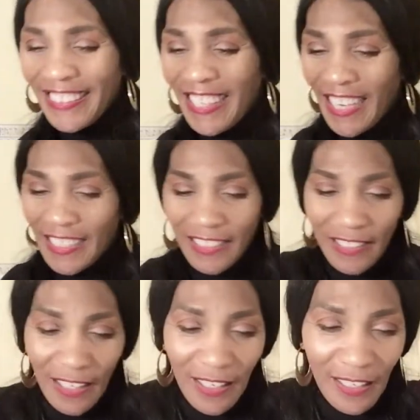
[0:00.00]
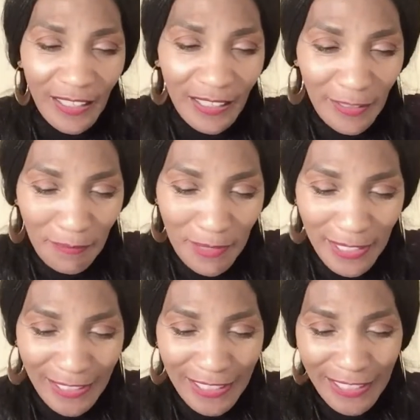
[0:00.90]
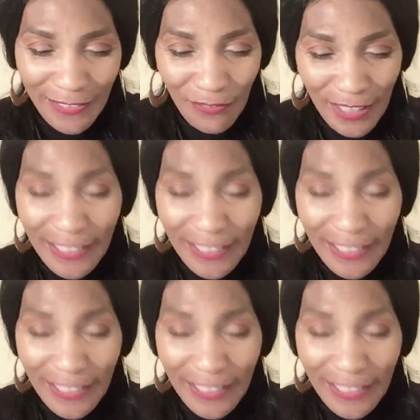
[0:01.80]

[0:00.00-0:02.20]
Yes, let me just